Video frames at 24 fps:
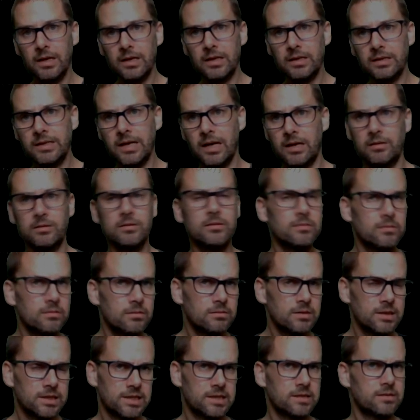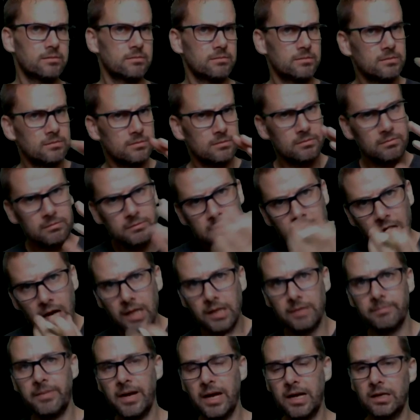Now, let's dial
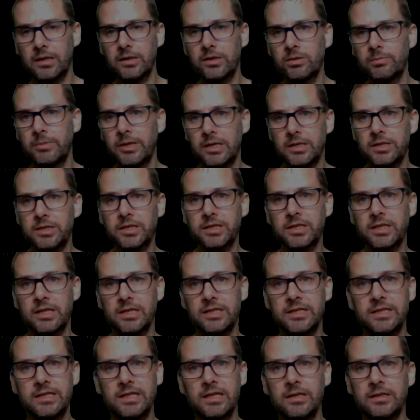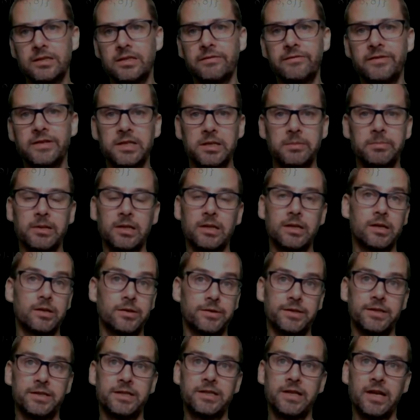it back a little bit and just consider divisibility on
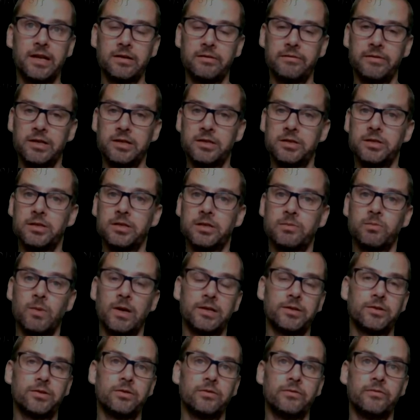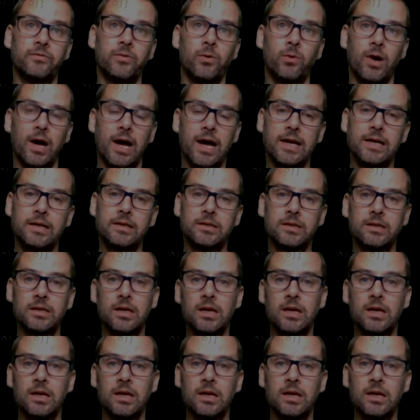this set of integers 1, 2, 4, 8.